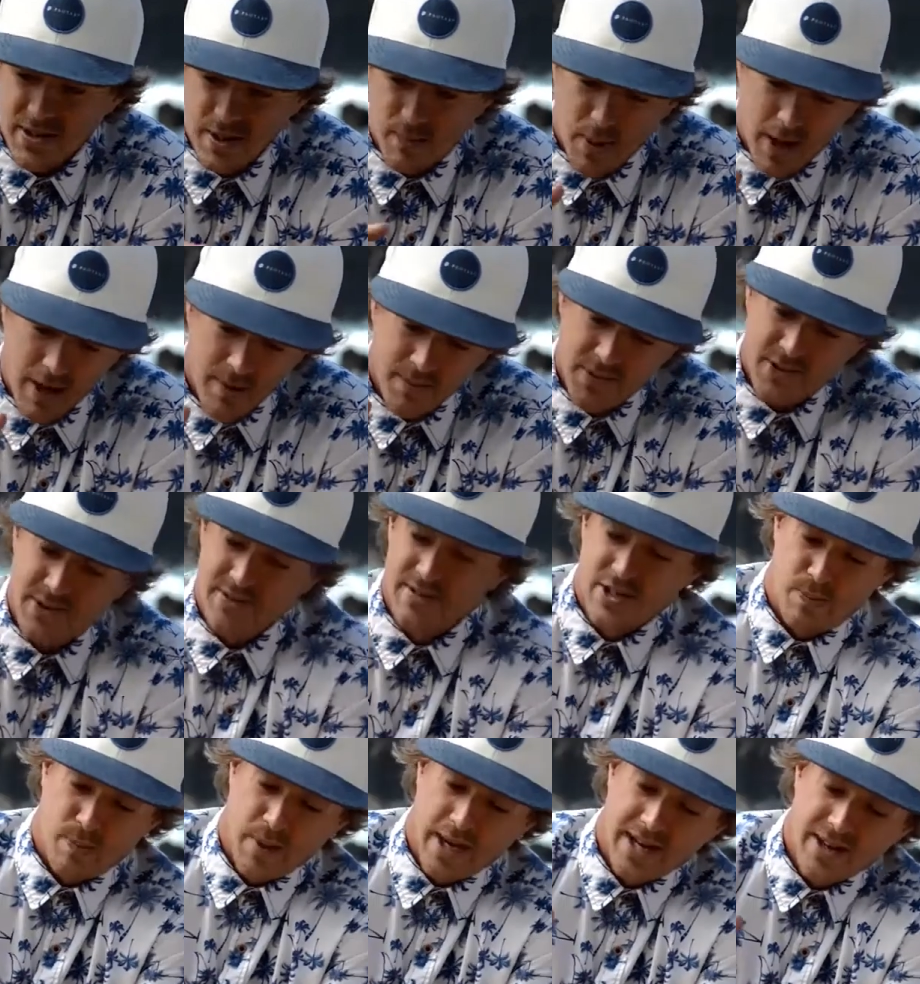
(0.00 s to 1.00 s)
the bottom turn, the
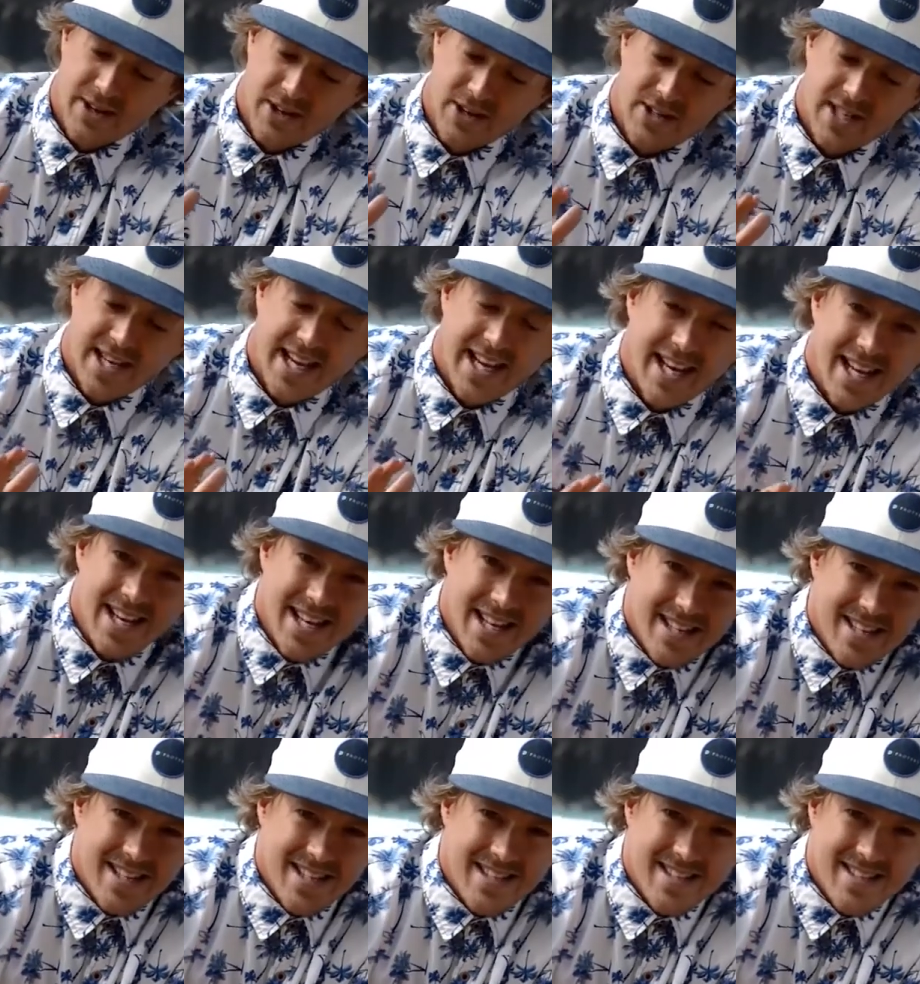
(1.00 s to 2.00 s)
spring goes in,
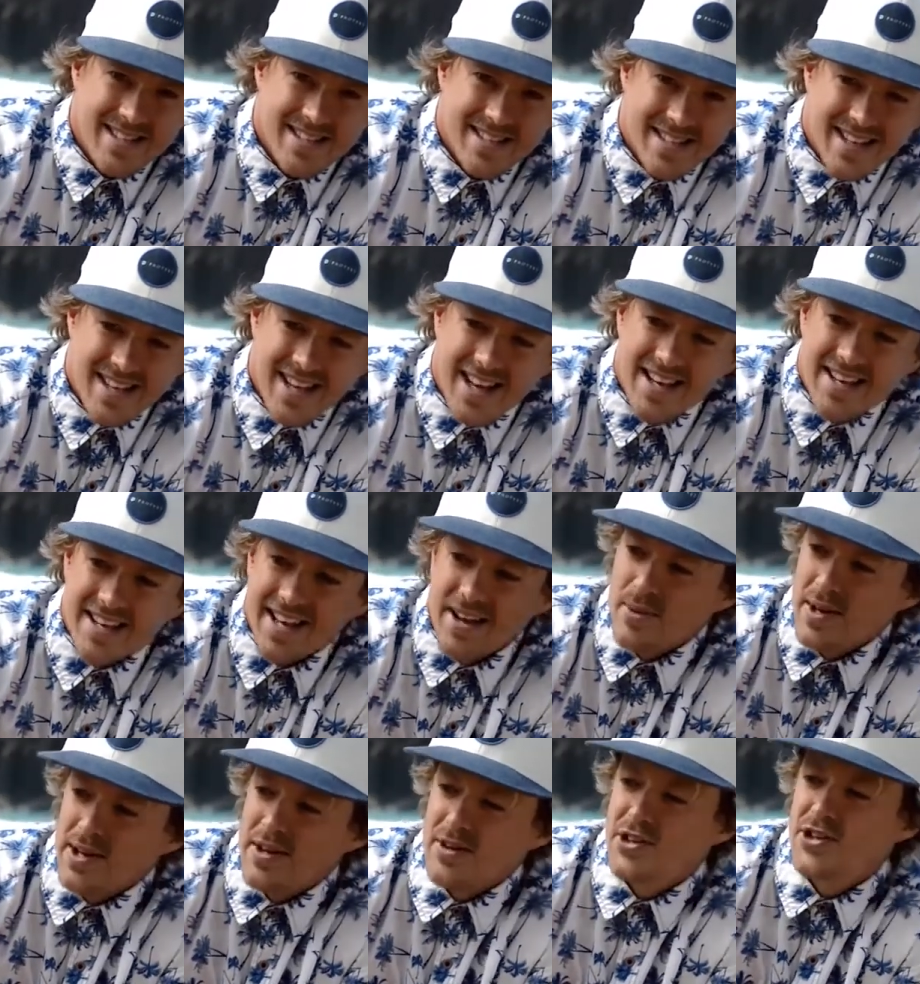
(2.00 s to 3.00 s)
and then
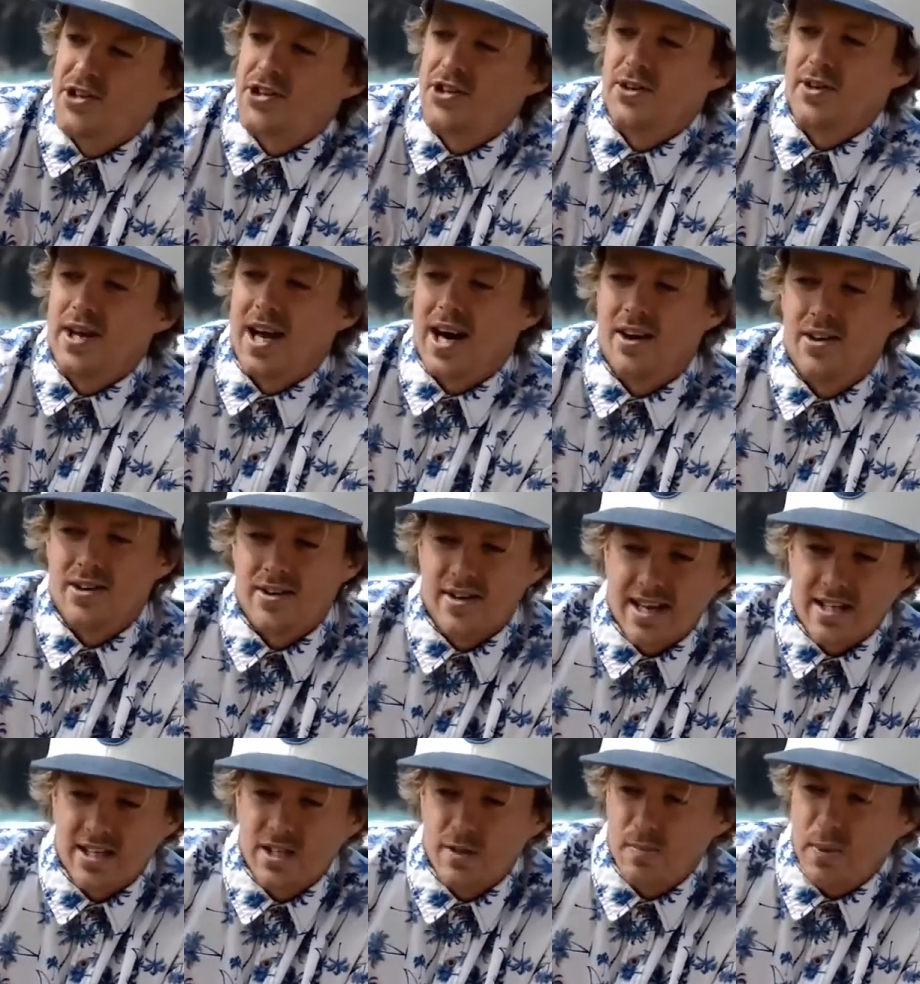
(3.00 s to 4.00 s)
when you shoot out, you
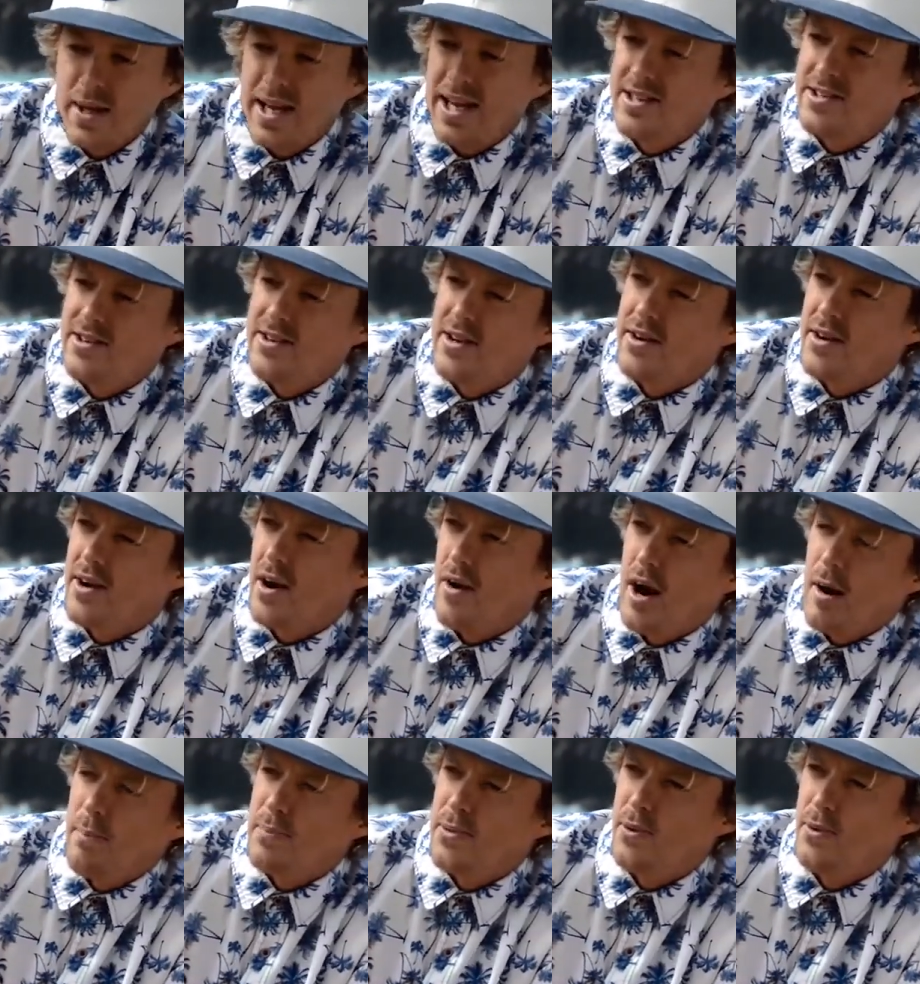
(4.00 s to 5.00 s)
get speed, so you go
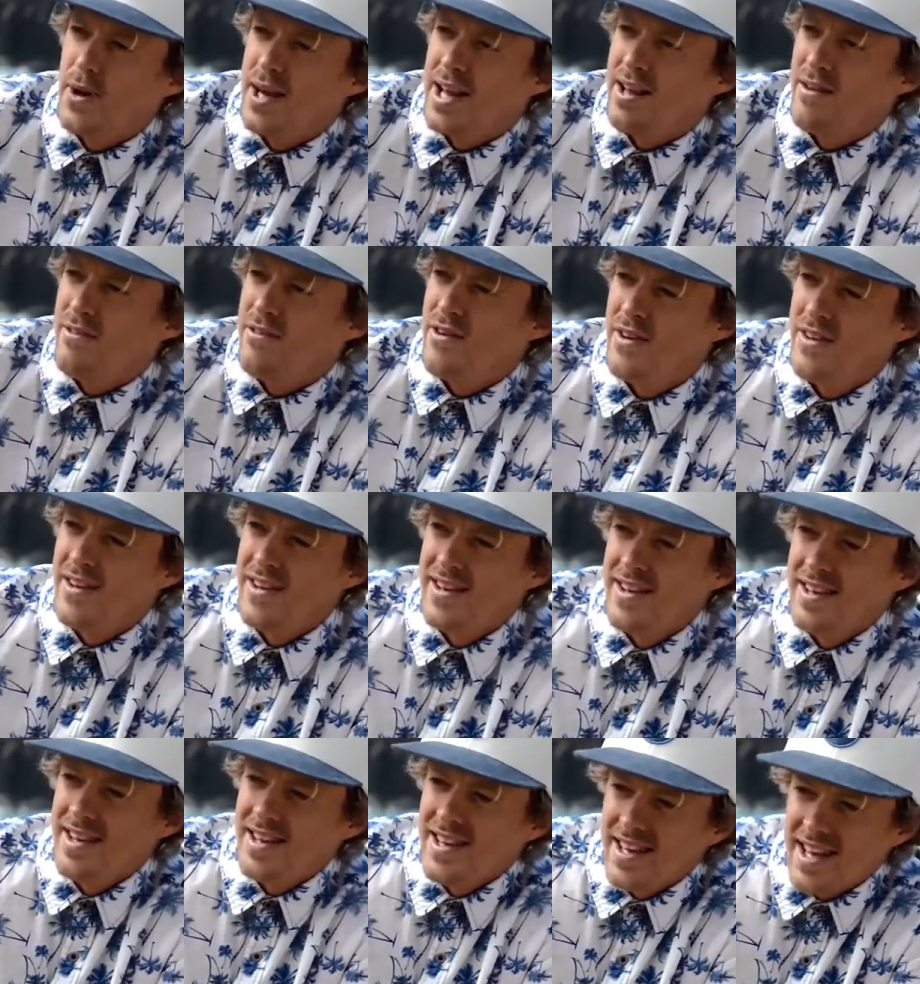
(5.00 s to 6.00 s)
up the wave.
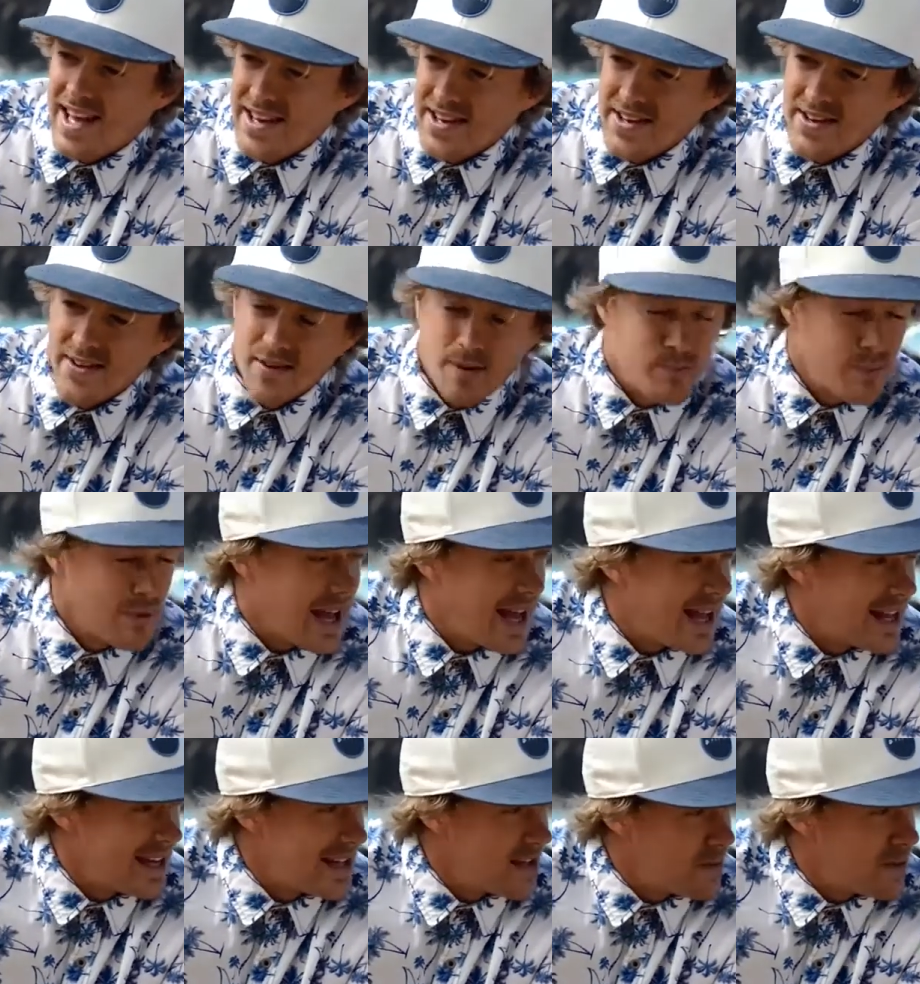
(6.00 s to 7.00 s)
And then you
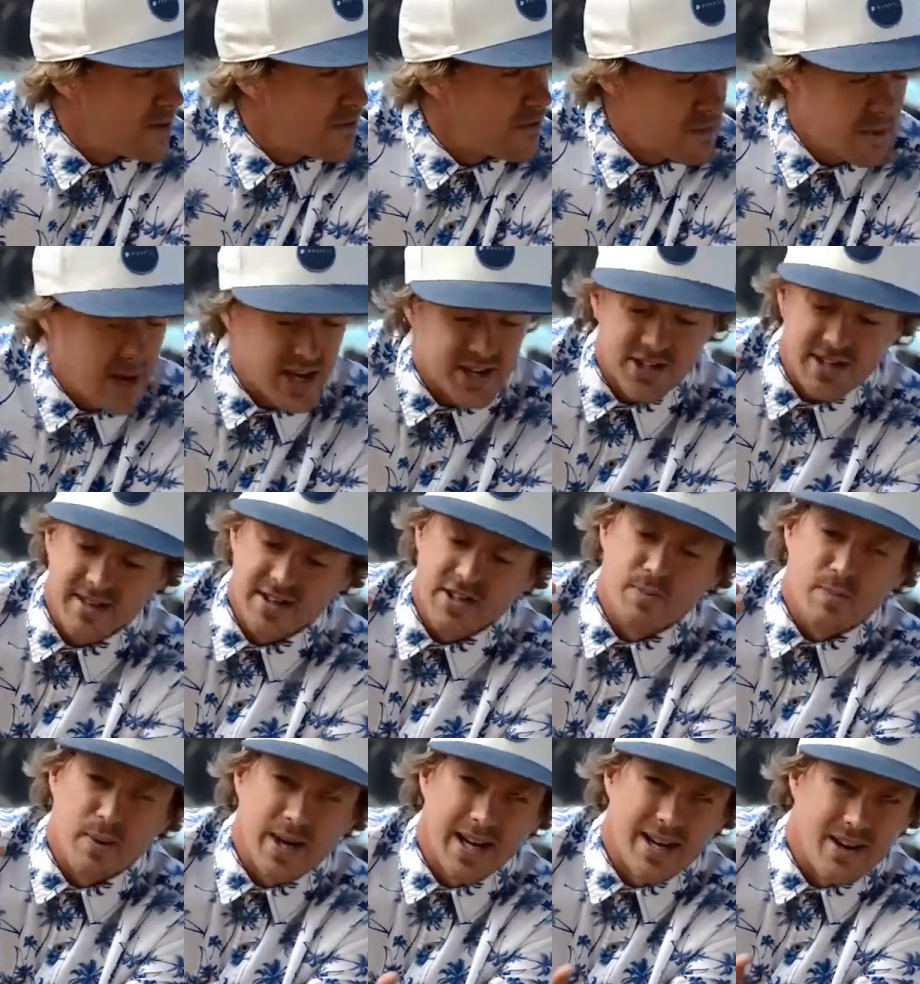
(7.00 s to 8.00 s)
apply a little bit of pressure, and the
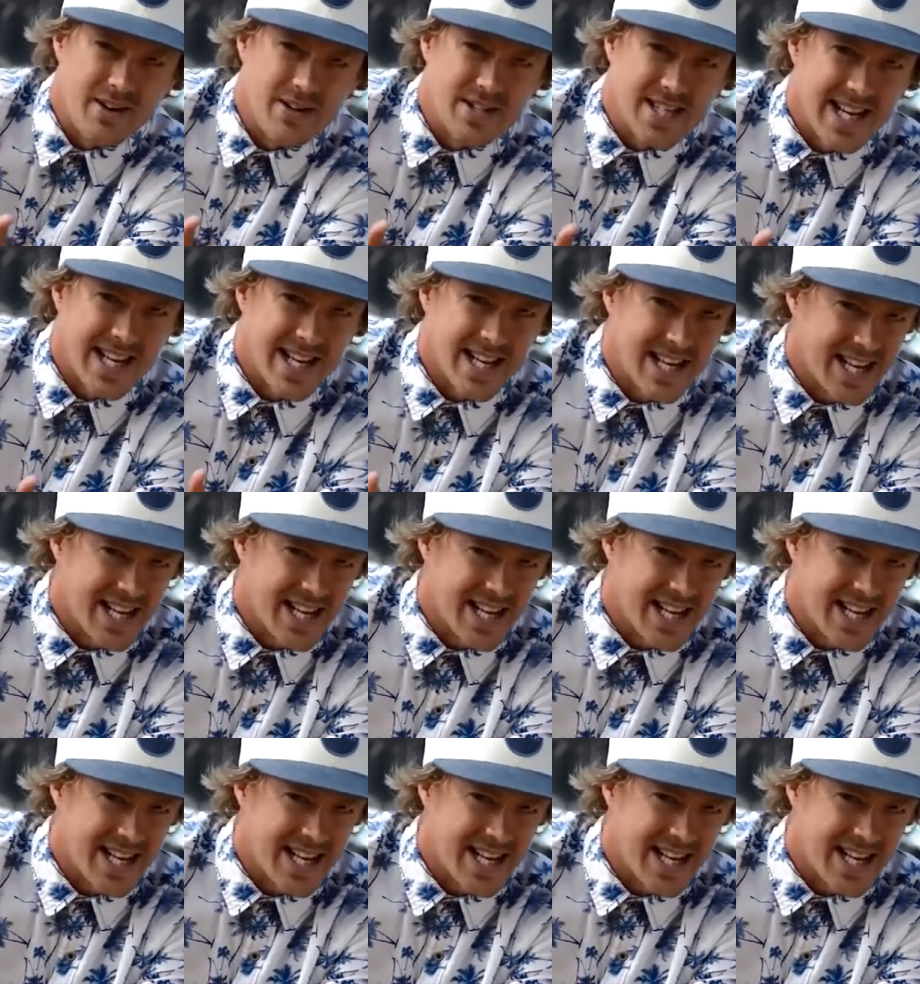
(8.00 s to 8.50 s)
spring goes in